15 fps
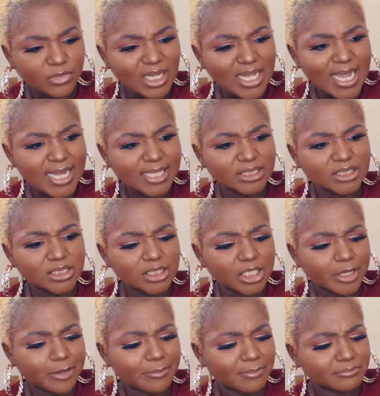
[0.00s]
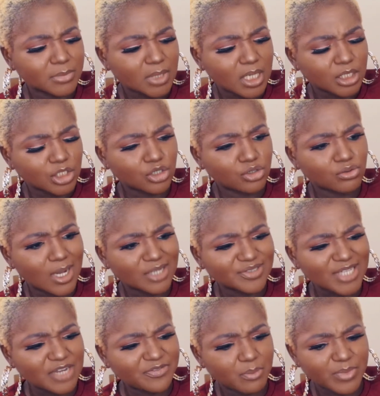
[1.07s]
And you know,
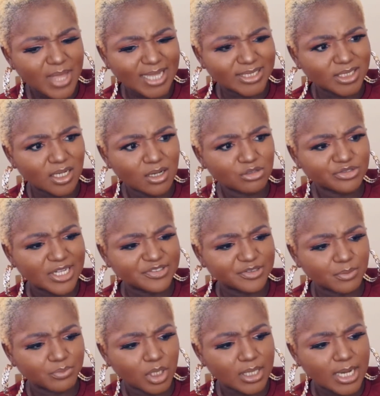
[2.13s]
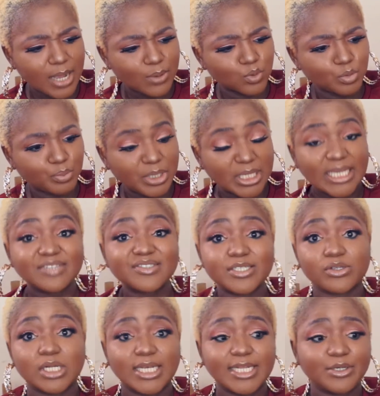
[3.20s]
aside from that, it looks like something that would be easy
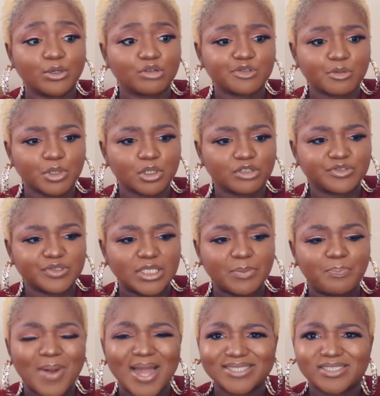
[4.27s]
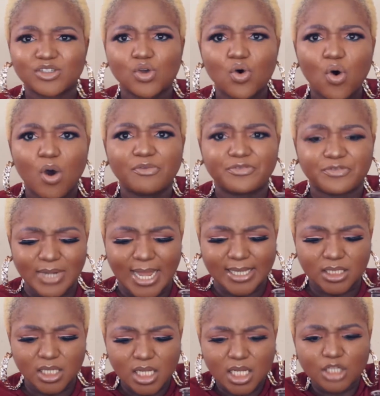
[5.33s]
to clean also, because the parts go off
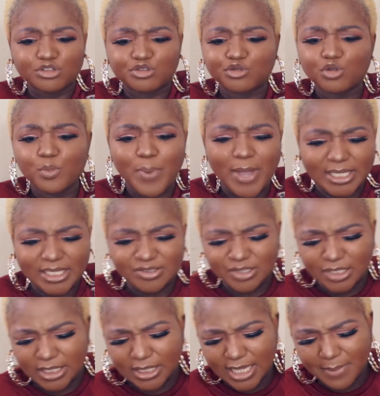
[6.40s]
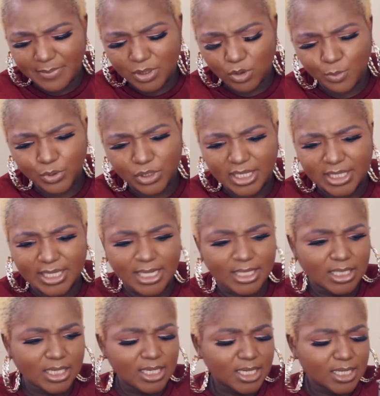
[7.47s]
like super easy. Let me open it
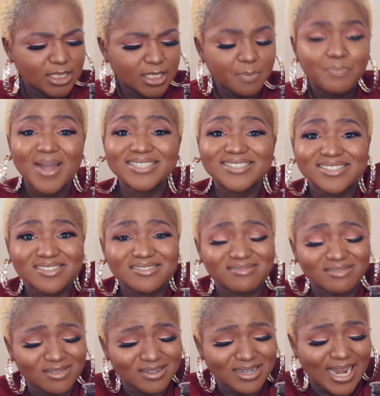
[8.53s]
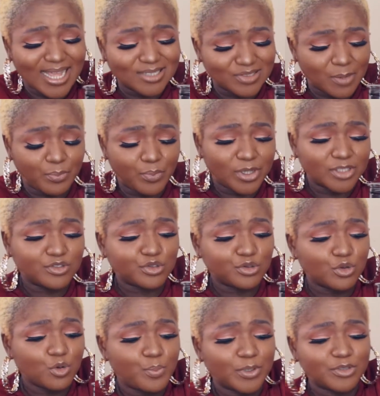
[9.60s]
again. The parts like separate
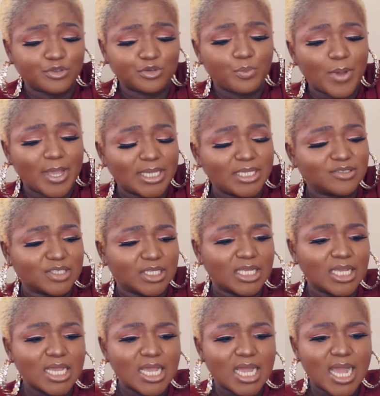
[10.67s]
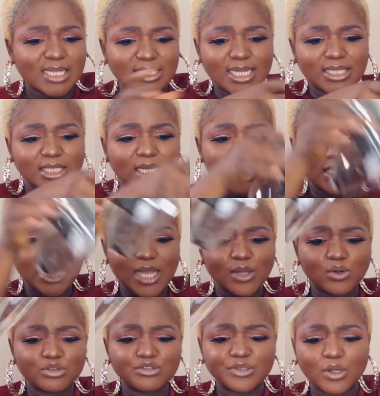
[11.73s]
super easy, and then
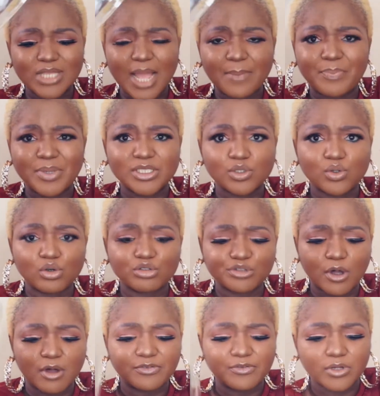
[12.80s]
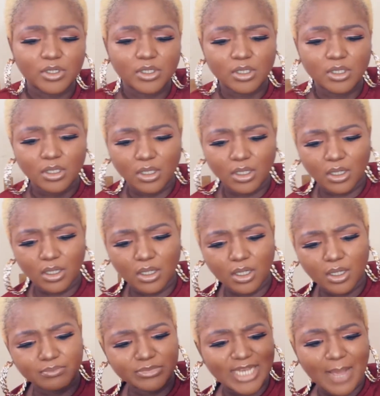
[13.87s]
that bit goes off,
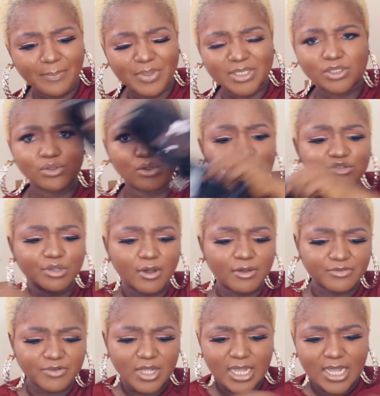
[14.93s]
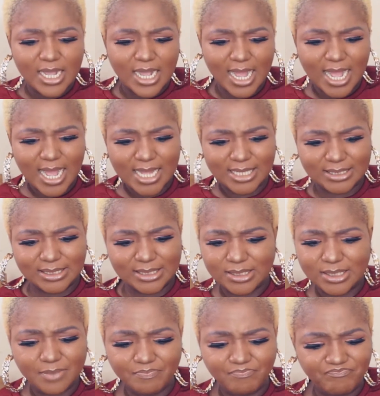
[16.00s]
that bit goes off,
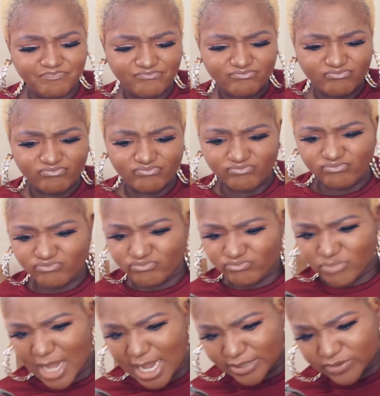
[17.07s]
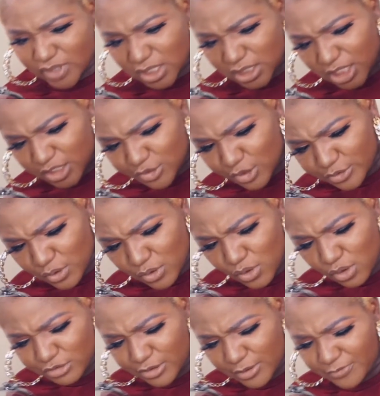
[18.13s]
and I think this also
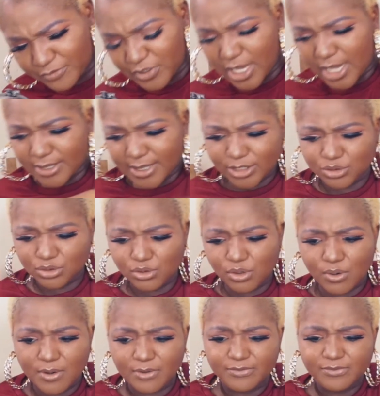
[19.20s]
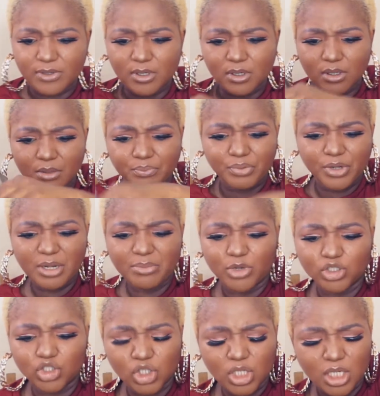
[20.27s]
goes off. Yeah, that should go off pretty
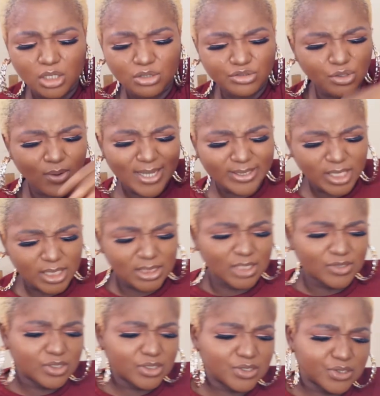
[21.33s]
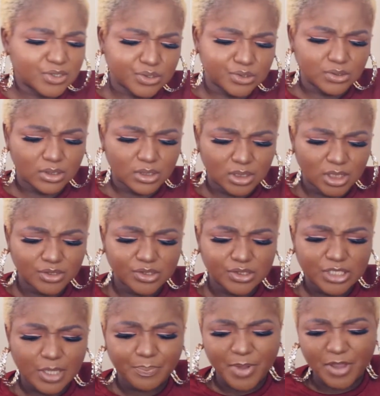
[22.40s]
much. So I think this is
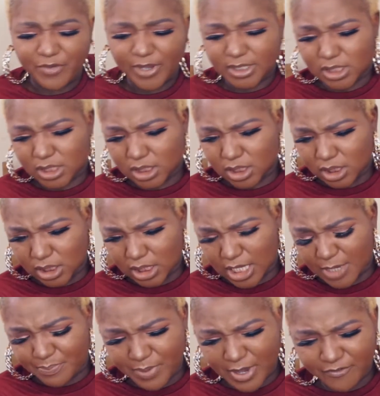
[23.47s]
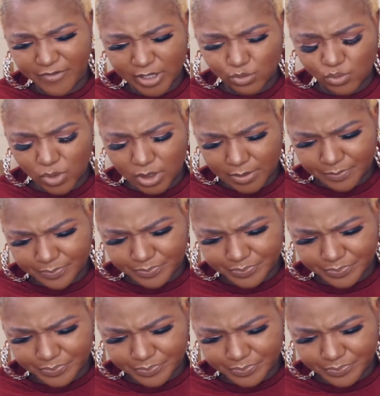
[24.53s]
a perfect one.